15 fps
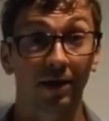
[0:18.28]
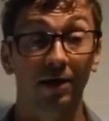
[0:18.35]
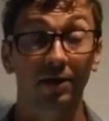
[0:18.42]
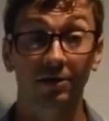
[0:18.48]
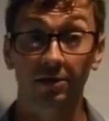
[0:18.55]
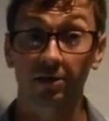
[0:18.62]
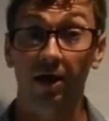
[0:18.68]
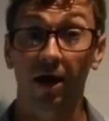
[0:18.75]

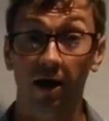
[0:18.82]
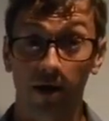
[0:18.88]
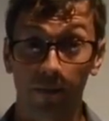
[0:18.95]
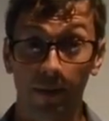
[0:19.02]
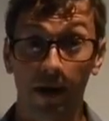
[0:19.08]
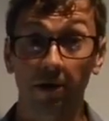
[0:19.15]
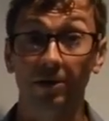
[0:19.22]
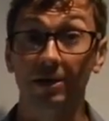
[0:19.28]
Let's talk
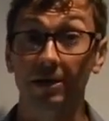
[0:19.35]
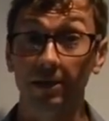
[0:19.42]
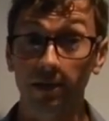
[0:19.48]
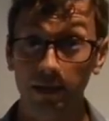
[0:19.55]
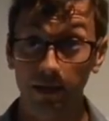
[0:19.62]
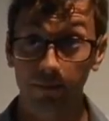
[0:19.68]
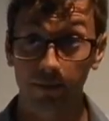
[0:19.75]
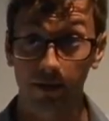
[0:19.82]
about
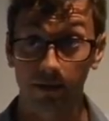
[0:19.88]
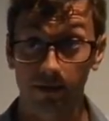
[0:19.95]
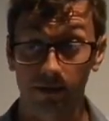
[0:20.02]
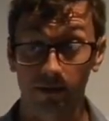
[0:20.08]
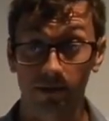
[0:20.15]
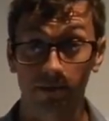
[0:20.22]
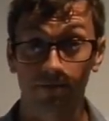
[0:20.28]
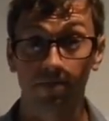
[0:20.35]

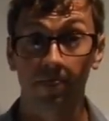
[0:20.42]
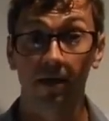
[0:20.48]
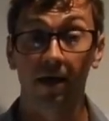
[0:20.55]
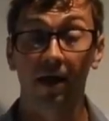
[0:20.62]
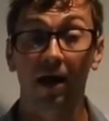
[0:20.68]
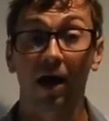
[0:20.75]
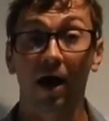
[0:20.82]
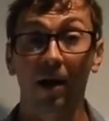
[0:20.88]
limits.
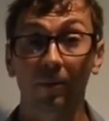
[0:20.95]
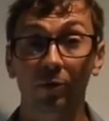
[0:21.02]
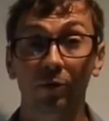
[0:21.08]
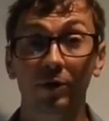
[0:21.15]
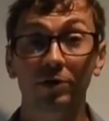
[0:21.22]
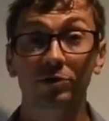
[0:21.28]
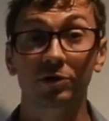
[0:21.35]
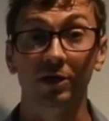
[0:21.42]
I'm
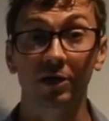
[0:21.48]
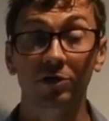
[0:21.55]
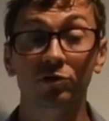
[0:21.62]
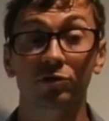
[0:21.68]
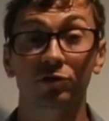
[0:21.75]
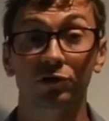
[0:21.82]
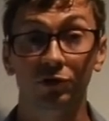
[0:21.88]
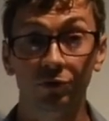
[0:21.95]
going to
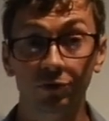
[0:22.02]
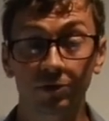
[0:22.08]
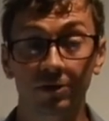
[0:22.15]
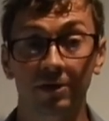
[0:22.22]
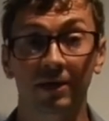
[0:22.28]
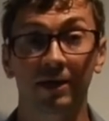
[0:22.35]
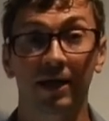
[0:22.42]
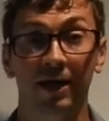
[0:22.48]

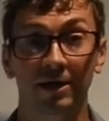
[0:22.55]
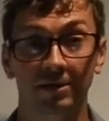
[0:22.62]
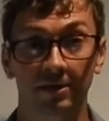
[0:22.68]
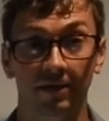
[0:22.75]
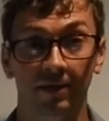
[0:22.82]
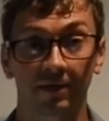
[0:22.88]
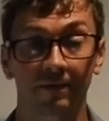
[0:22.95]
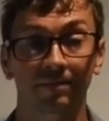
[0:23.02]
introduce the
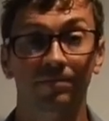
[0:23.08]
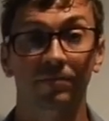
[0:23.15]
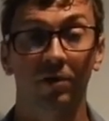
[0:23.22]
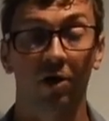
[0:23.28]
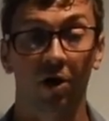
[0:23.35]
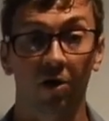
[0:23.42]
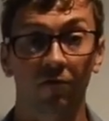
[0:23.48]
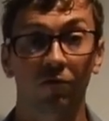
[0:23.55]
idea
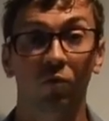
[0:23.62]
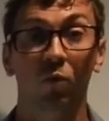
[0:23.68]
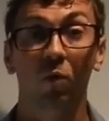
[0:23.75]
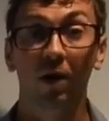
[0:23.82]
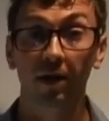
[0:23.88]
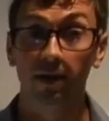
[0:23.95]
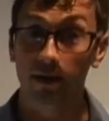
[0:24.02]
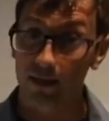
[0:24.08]
of
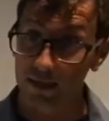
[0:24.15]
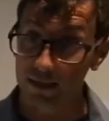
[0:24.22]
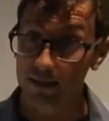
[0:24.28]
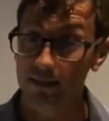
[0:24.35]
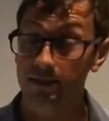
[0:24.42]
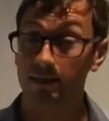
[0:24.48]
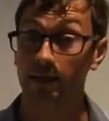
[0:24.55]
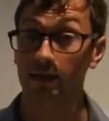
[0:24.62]
what
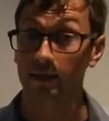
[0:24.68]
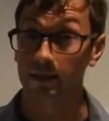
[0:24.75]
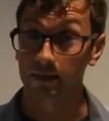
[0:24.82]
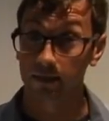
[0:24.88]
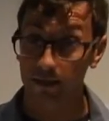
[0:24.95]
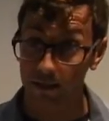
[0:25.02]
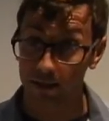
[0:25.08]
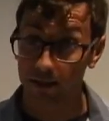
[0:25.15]
is a
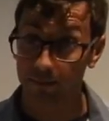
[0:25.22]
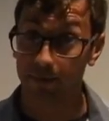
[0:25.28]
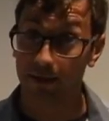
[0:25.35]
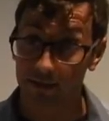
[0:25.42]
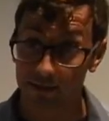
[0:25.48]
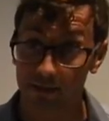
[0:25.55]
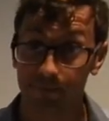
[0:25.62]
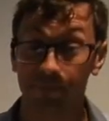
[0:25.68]

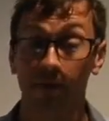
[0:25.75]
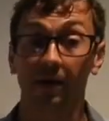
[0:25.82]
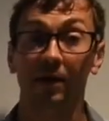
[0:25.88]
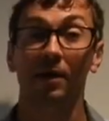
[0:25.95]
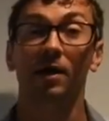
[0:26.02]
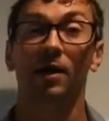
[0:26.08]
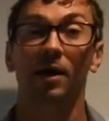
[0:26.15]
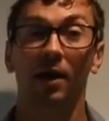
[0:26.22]
limit.
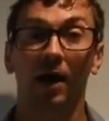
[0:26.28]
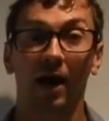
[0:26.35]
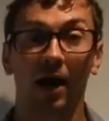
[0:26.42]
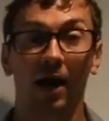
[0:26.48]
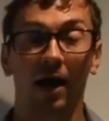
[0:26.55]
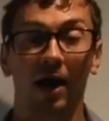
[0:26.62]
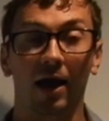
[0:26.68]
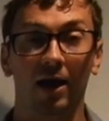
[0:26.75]

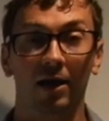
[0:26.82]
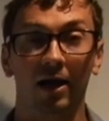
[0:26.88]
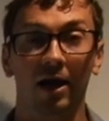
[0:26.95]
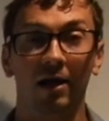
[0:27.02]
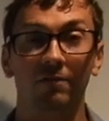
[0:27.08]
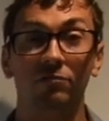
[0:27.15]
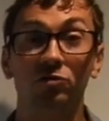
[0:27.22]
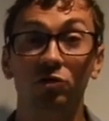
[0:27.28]
And I
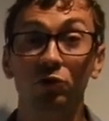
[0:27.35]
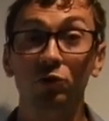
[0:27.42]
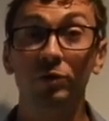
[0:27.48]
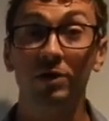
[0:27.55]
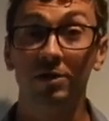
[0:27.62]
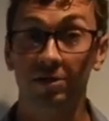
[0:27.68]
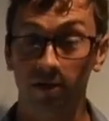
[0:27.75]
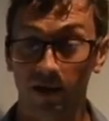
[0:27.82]
have
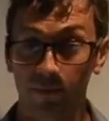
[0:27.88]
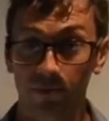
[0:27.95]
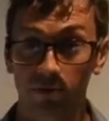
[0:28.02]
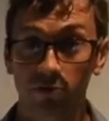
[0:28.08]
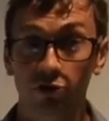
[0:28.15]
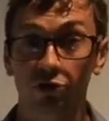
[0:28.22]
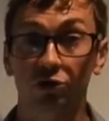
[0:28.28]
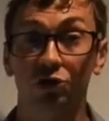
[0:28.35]
two
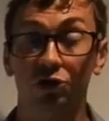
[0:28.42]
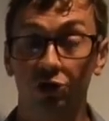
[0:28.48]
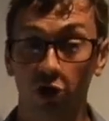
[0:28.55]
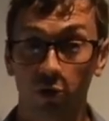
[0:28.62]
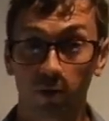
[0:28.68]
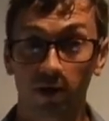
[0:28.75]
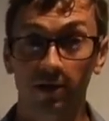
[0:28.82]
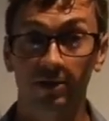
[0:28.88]
examples to
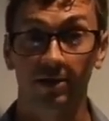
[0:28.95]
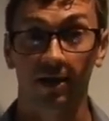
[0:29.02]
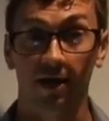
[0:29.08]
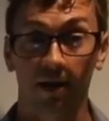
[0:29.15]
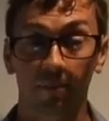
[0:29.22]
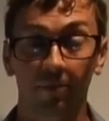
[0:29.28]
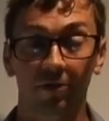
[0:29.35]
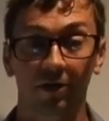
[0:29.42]
show us
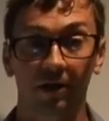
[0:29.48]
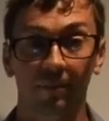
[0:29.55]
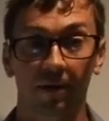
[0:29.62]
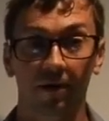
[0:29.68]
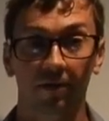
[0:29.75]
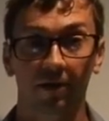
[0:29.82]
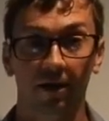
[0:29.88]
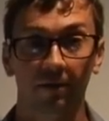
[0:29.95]
to help think
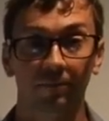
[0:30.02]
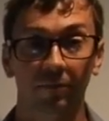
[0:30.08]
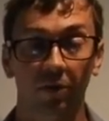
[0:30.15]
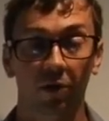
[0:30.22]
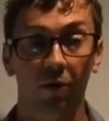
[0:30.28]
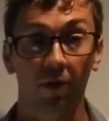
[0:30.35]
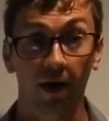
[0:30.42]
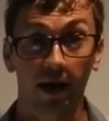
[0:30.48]
about that.
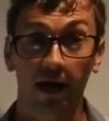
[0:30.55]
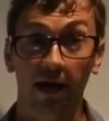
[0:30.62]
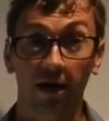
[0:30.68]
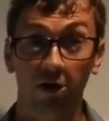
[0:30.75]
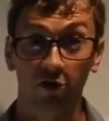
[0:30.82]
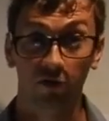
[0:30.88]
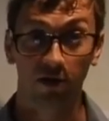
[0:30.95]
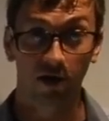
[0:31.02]
Okay,
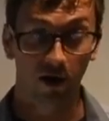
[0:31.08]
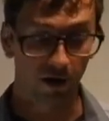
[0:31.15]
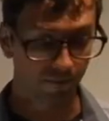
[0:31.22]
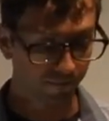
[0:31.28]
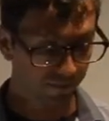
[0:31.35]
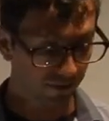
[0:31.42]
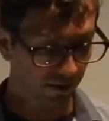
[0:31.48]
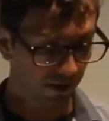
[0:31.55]
here they are.